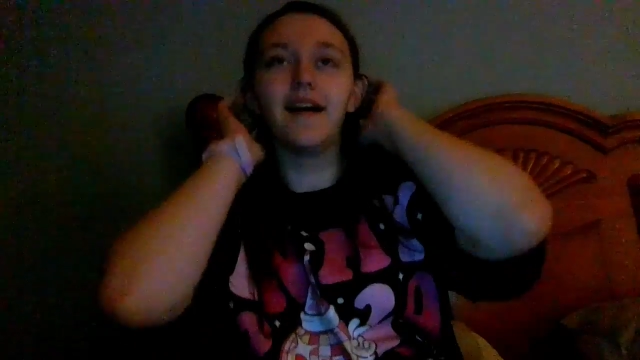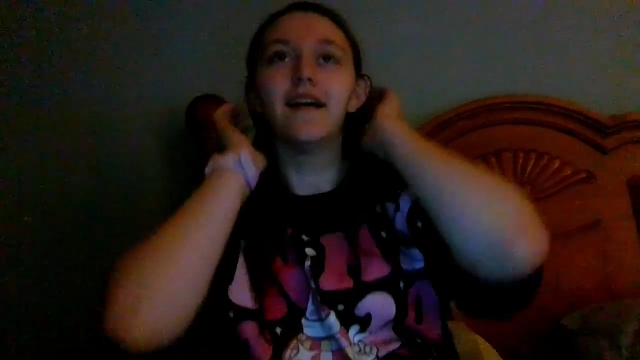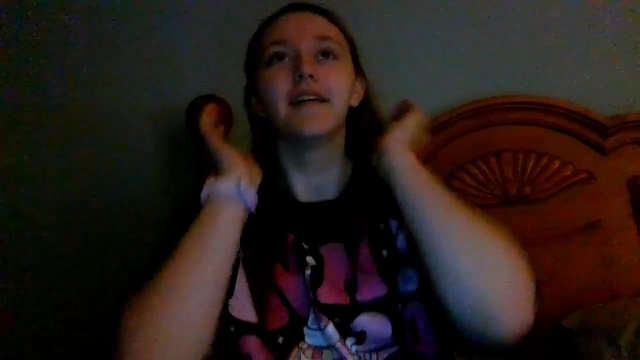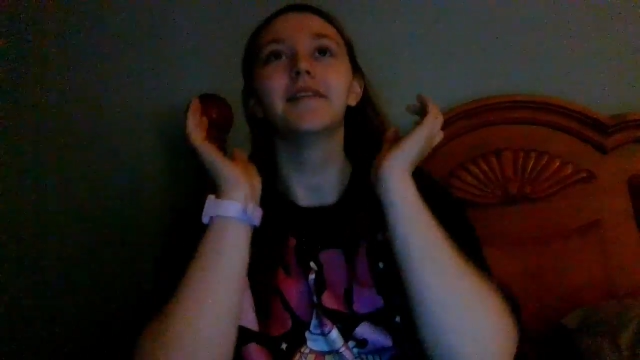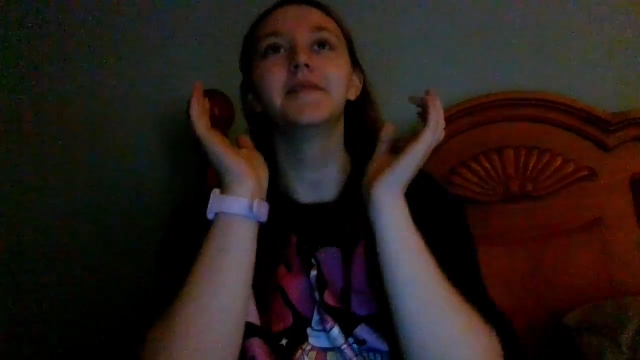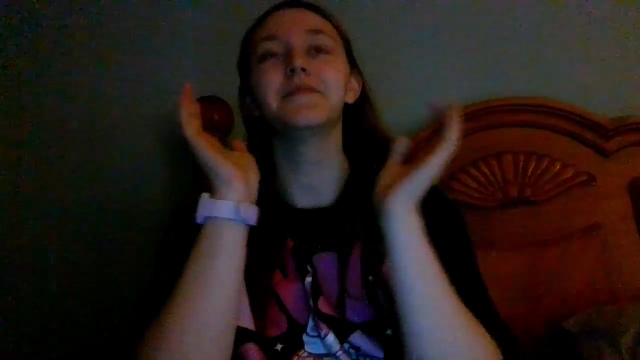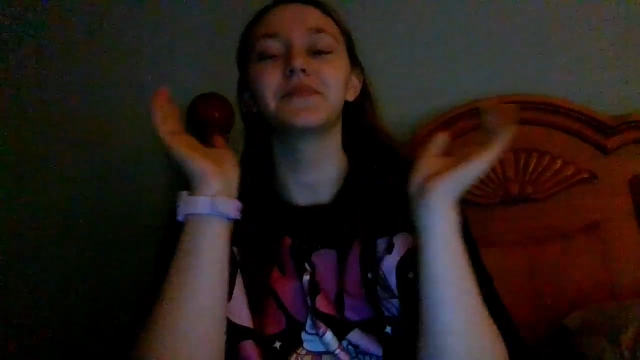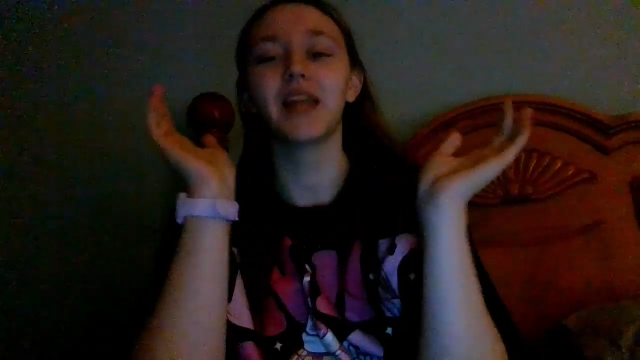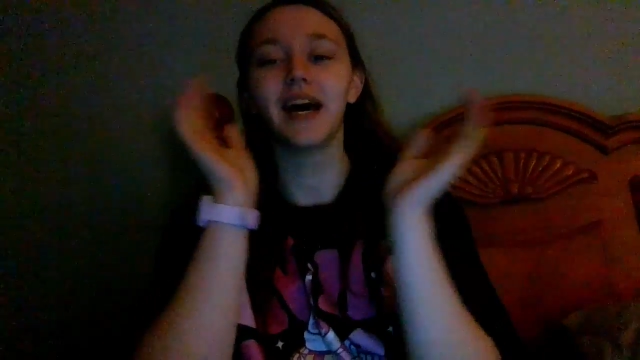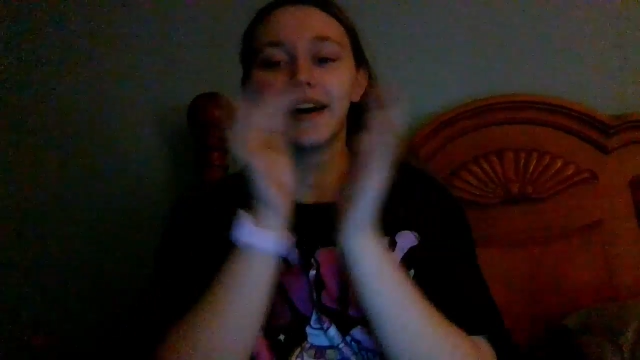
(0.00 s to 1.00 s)

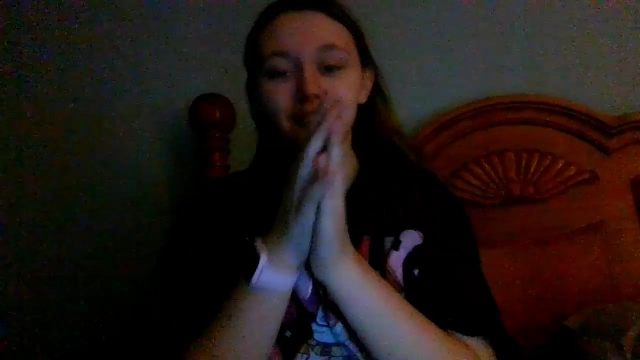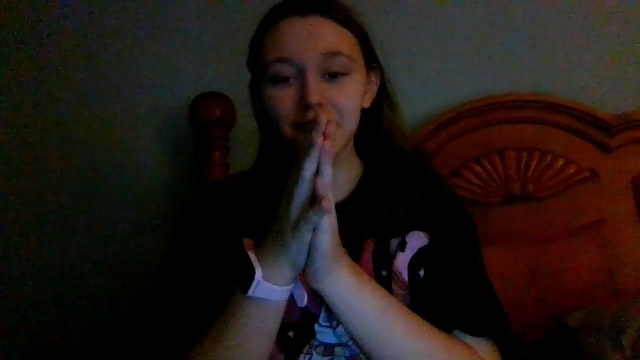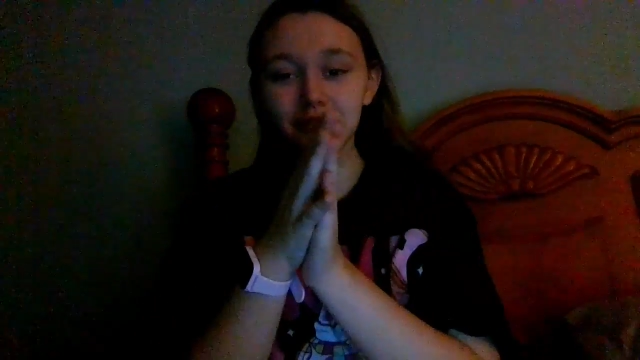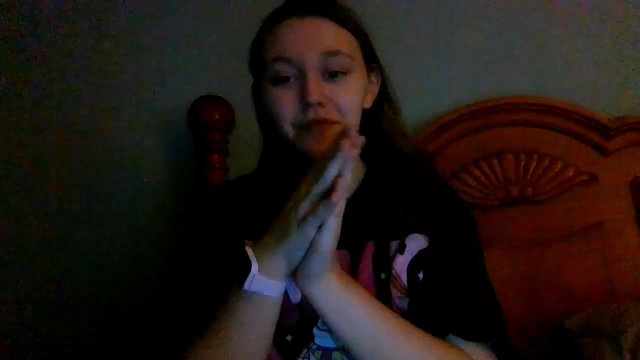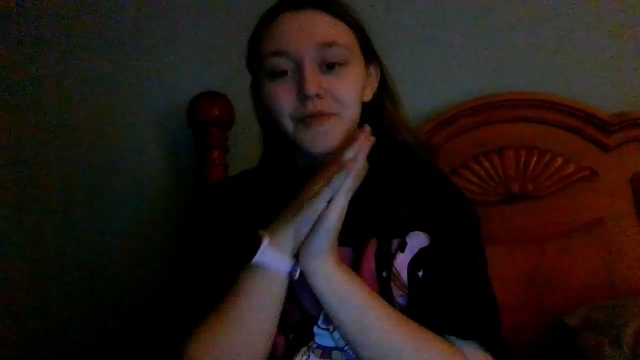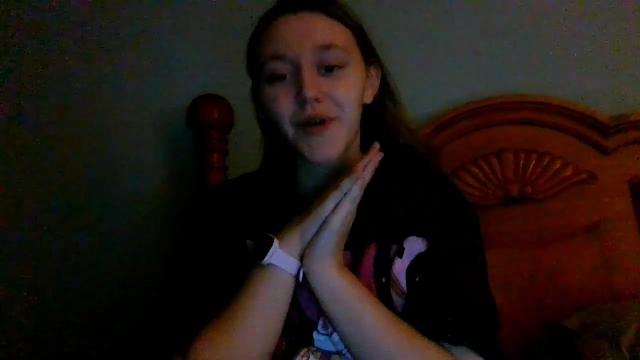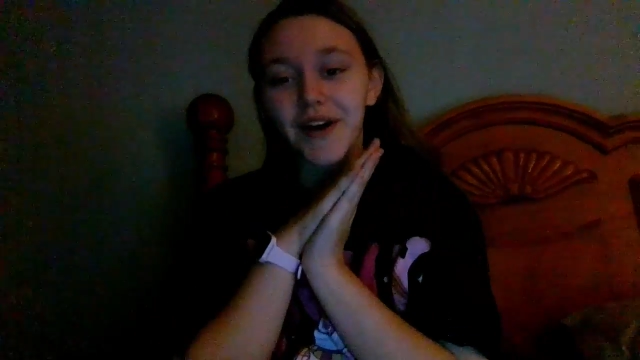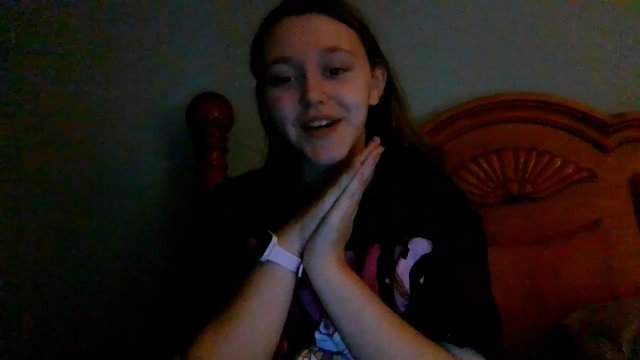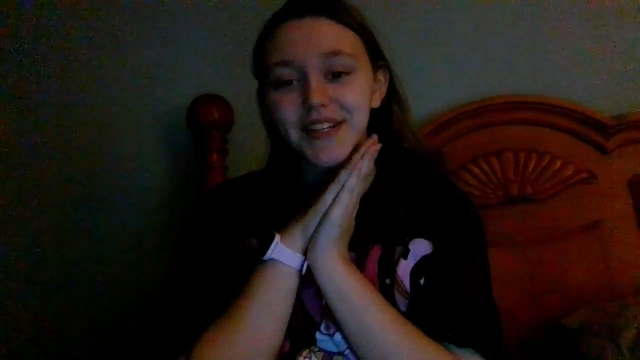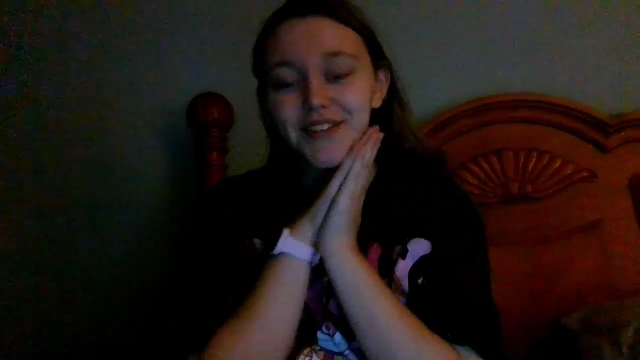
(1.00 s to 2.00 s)
Um, I just
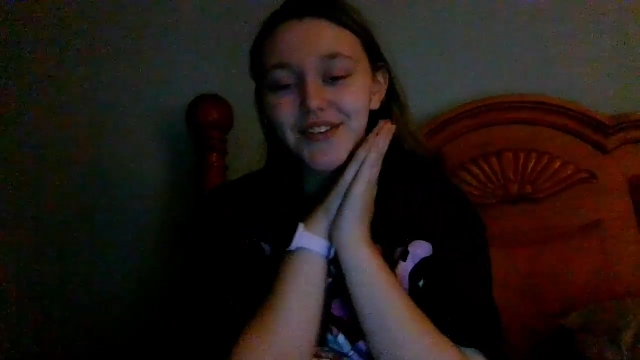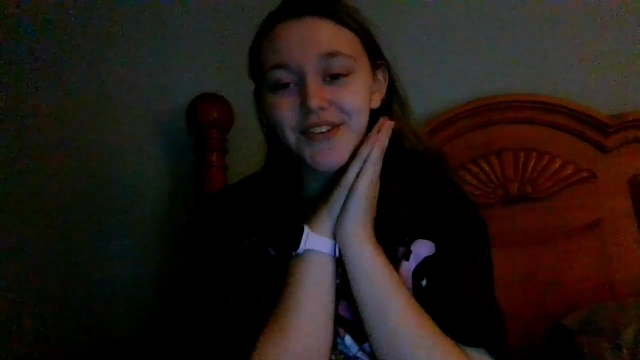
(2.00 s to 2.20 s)
want